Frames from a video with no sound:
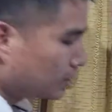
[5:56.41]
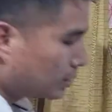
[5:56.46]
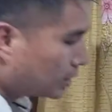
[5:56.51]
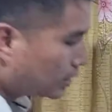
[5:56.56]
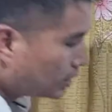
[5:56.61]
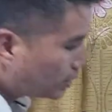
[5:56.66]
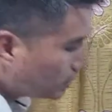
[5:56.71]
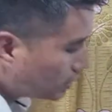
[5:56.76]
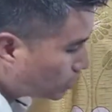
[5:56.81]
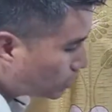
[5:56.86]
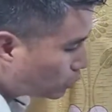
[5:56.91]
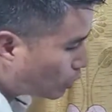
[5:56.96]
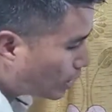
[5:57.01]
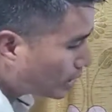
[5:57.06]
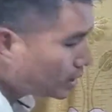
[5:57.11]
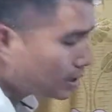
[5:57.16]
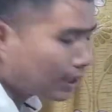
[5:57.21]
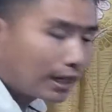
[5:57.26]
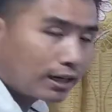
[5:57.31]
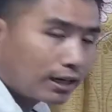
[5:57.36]
then this is
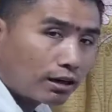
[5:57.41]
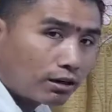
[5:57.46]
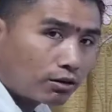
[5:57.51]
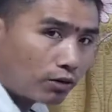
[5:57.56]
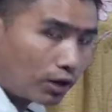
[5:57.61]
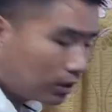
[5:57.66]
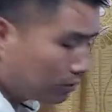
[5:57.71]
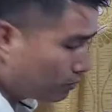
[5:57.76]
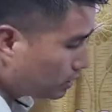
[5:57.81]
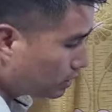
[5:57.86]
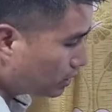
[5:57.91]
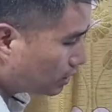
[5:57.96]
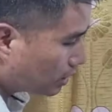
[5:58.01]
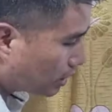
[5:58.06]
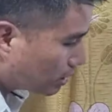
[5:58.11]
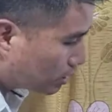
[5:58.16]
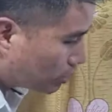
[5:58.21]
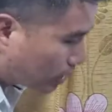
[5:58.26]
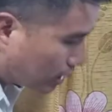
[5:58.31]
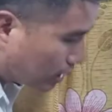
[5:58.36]
one thylakoid which is
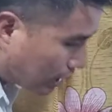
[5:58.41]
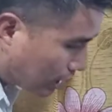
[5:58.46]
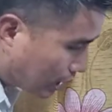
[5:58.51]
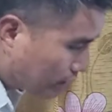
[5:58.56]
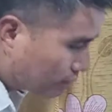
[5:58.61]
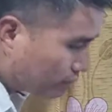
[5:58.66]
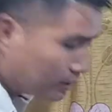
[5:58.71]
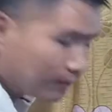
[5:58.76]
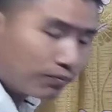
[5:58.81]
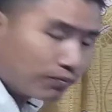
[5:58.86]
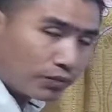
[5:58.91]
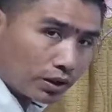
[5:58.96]
also cut,